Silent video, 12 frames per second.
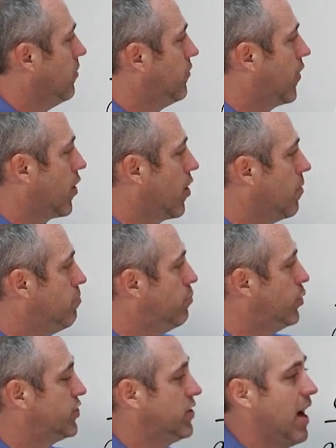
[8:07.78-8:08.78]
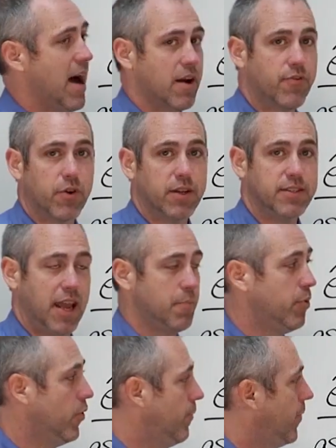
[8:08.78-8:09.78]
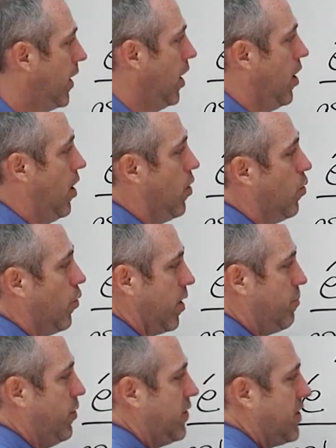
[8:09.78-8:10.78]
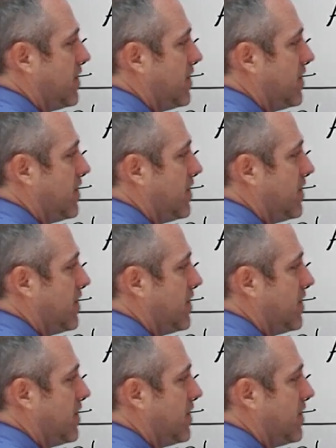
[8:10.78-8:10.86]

verb, buscar, for example, when we put